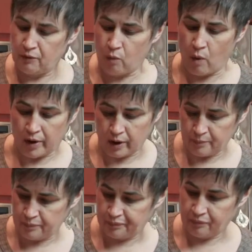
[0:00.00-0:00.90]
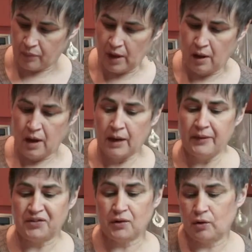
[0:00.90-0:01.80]
of water, and
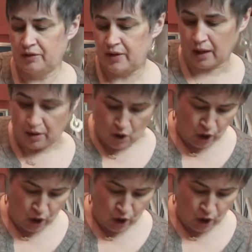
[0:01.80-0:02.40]
that's a good thing.